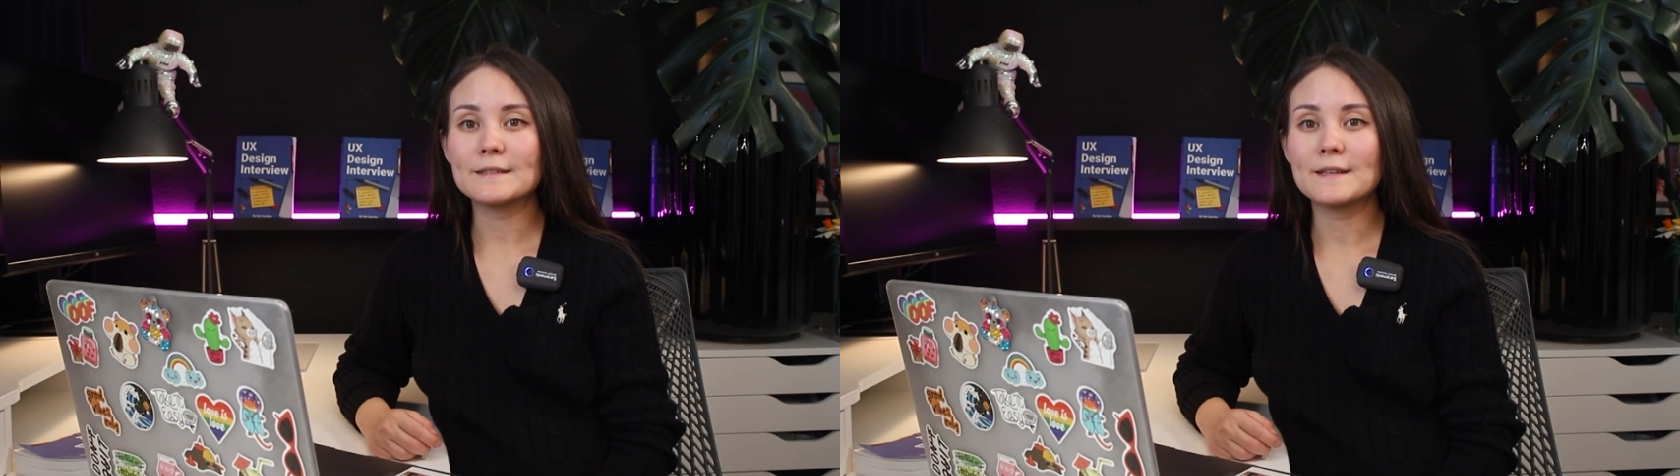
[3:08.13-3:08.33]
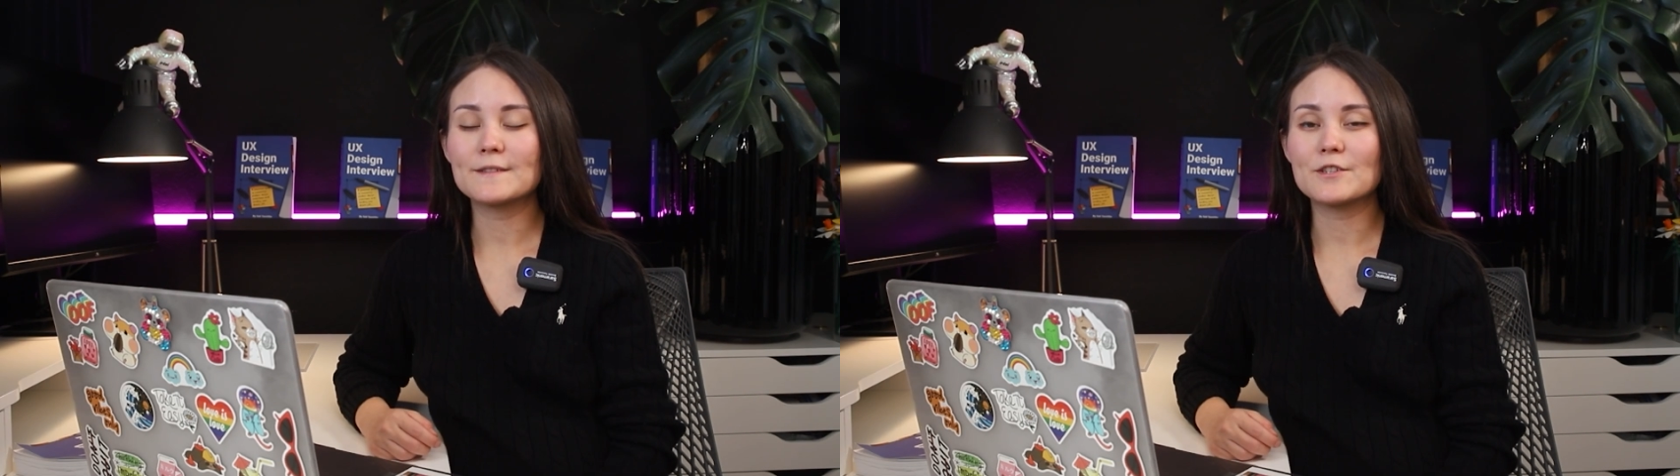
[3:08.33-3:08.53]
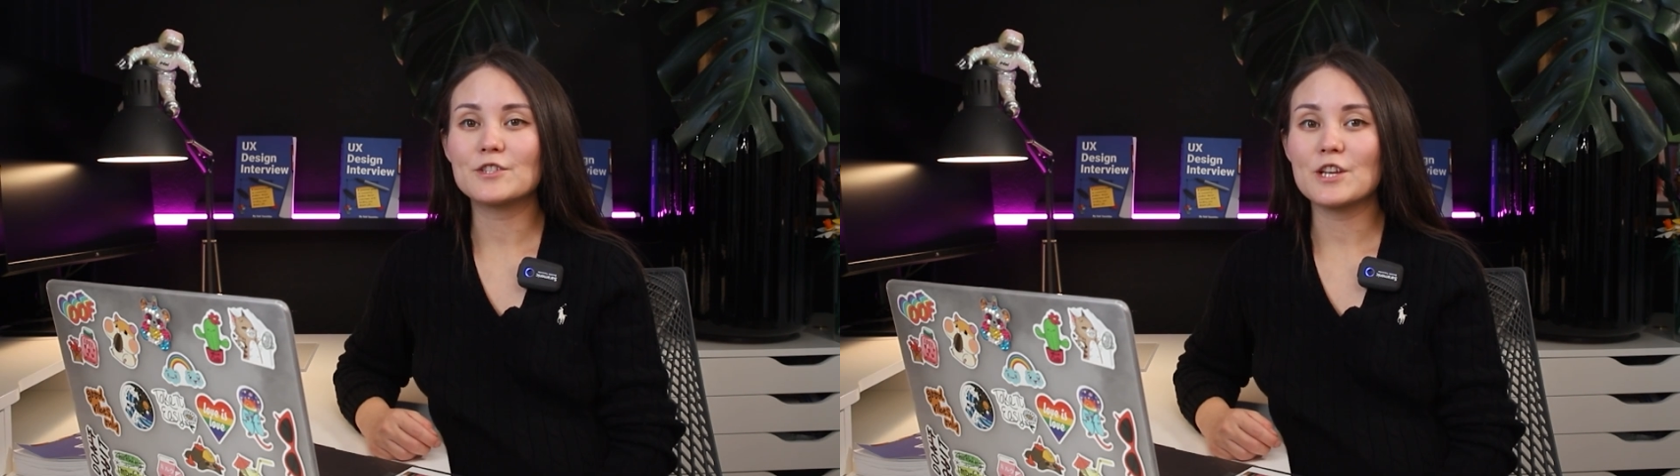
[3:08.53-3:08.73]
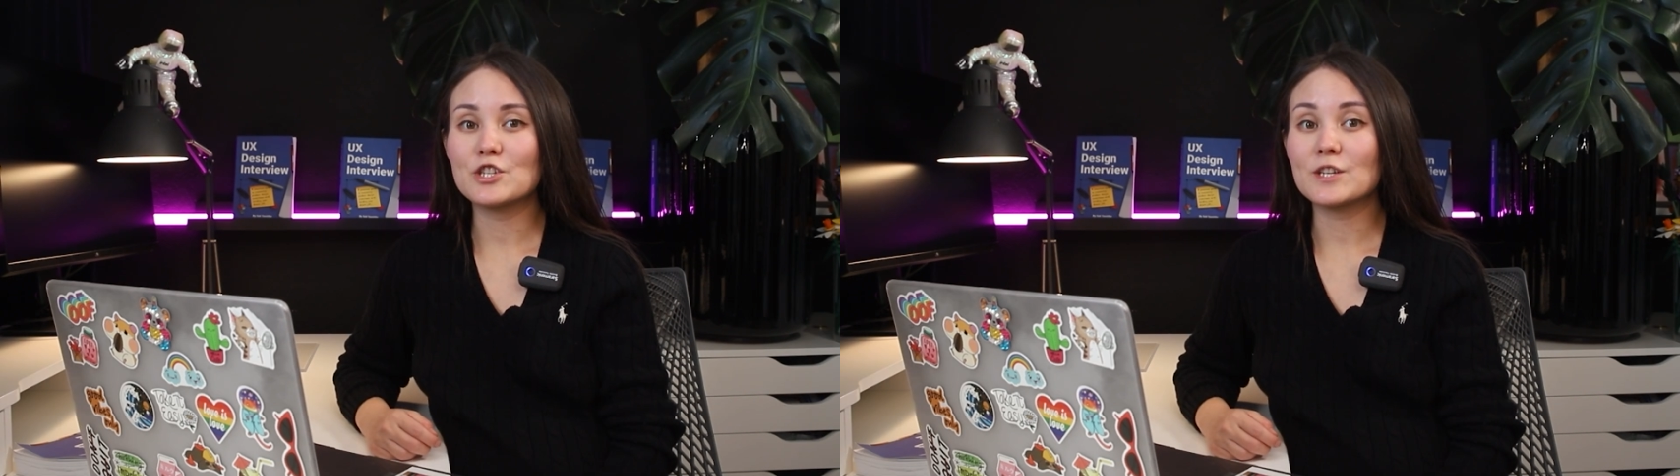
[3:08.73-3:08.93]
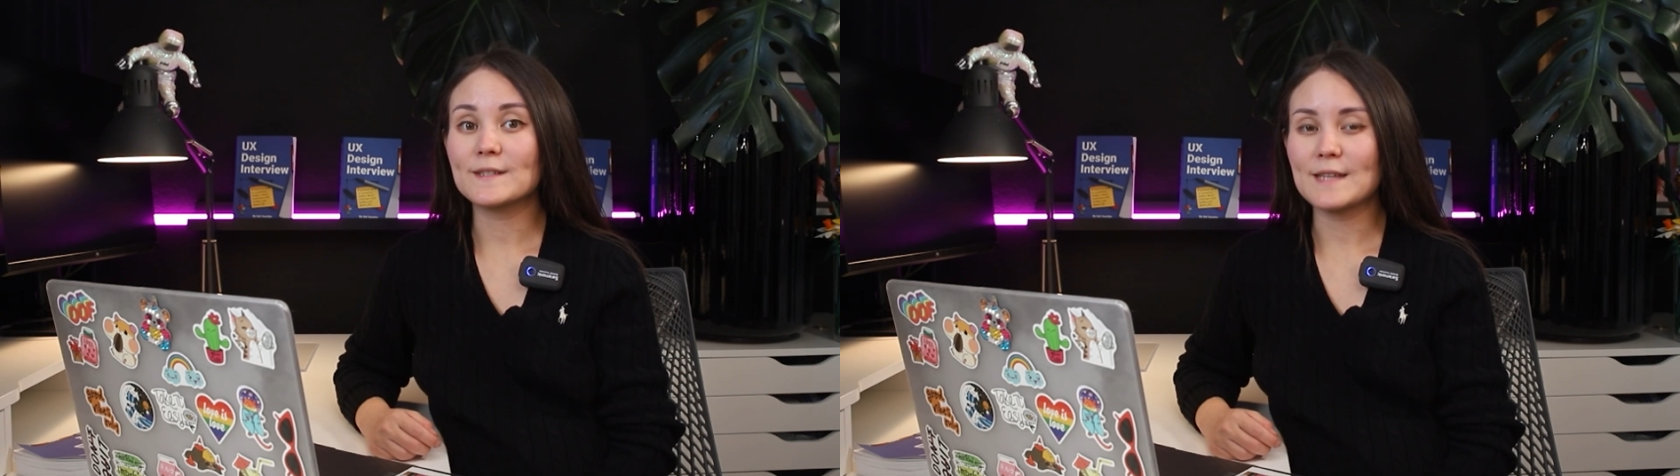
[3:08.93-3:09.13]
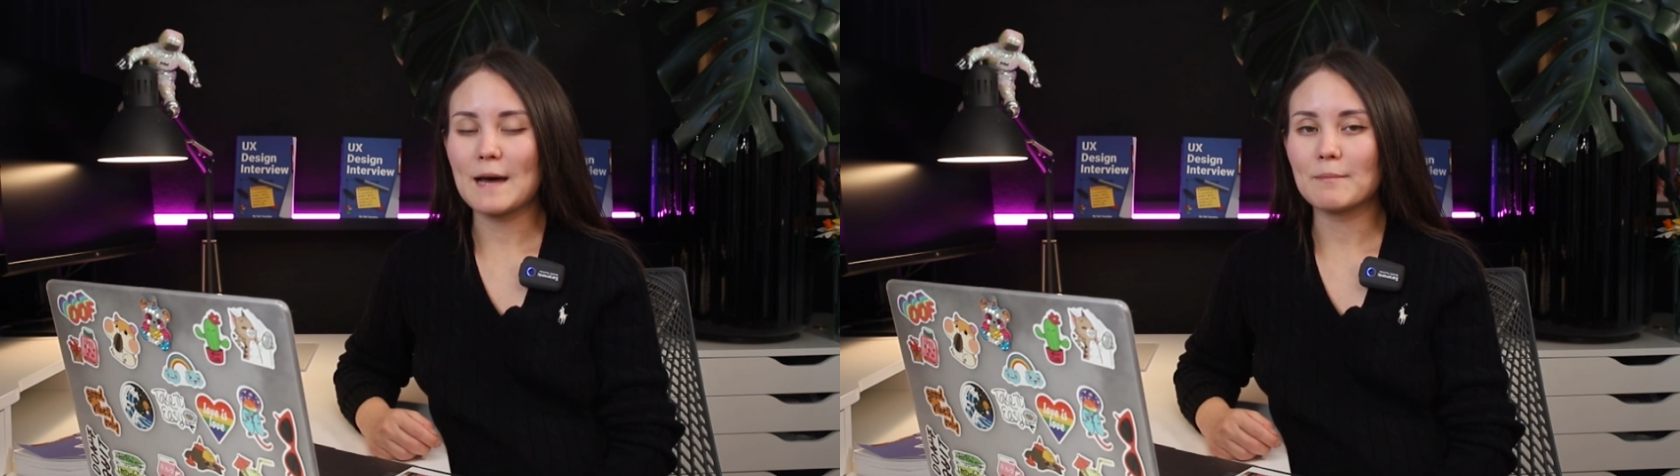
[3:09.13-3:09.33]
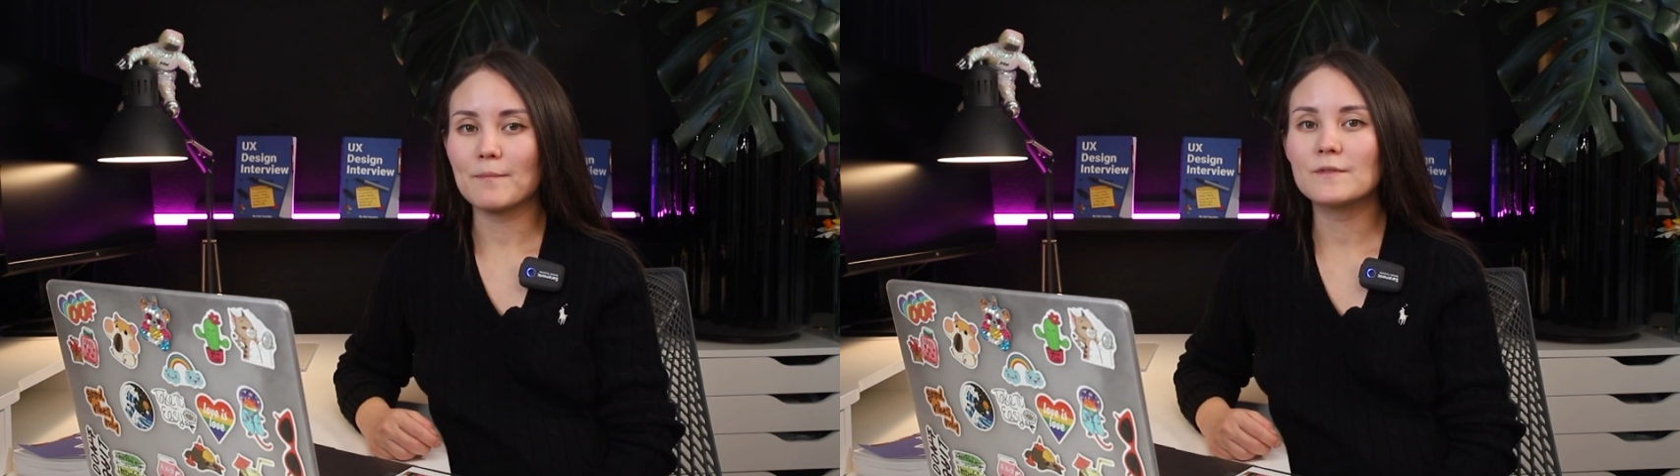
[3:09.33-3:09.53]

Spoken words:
as a strategic step.